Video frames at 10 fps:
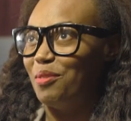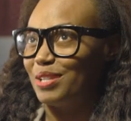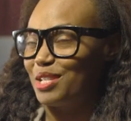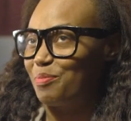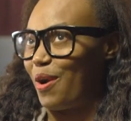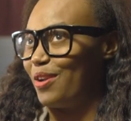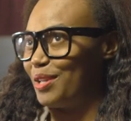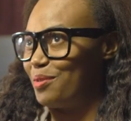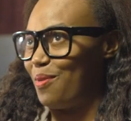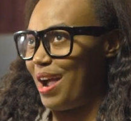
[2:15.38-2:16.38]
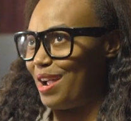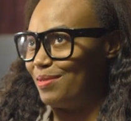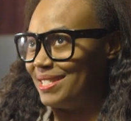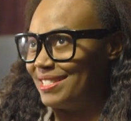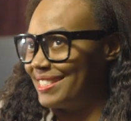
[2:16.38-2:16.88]
which is partly why I
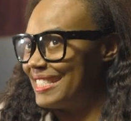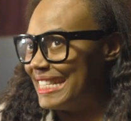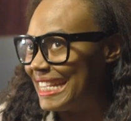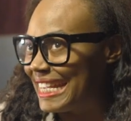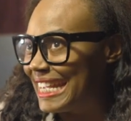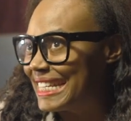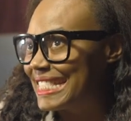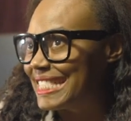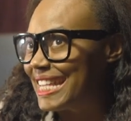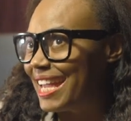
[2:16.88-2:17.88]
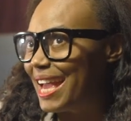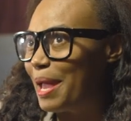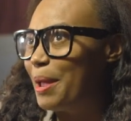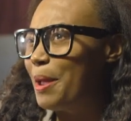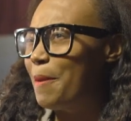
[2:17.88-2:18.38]
was like sneaking to see
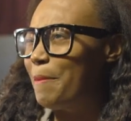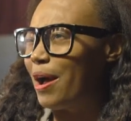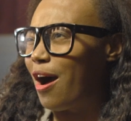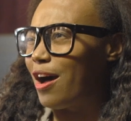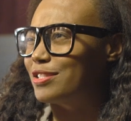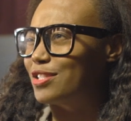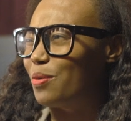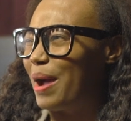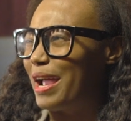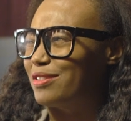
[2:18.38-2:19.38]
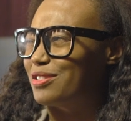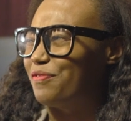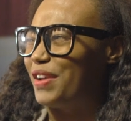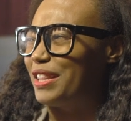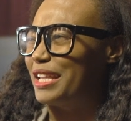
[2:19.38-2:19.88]
it. But also, I also
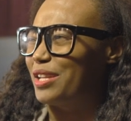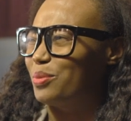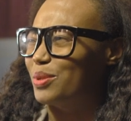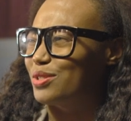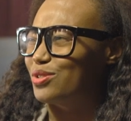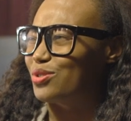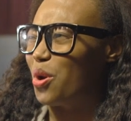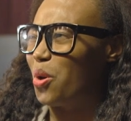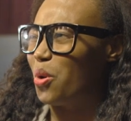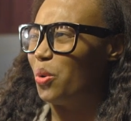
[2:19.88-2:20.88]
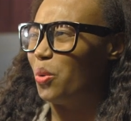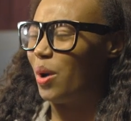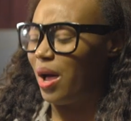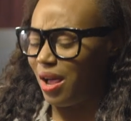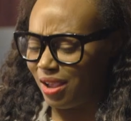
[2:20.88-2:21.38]
felt like it was
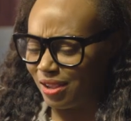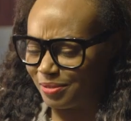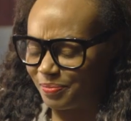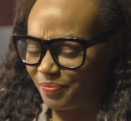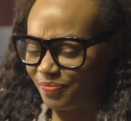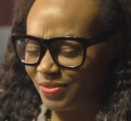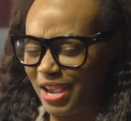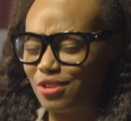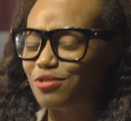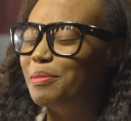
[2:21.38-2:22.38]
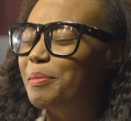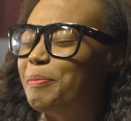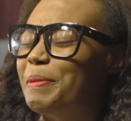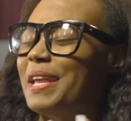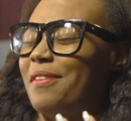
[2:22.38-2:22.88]
so, I just remember
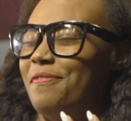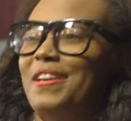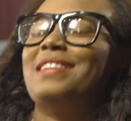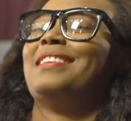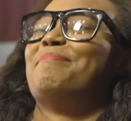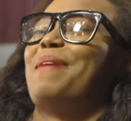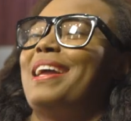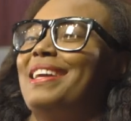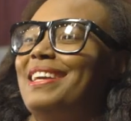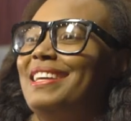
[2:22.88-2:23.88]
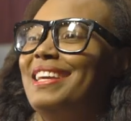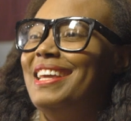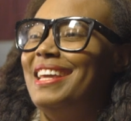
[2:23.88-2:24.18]
being offended by it.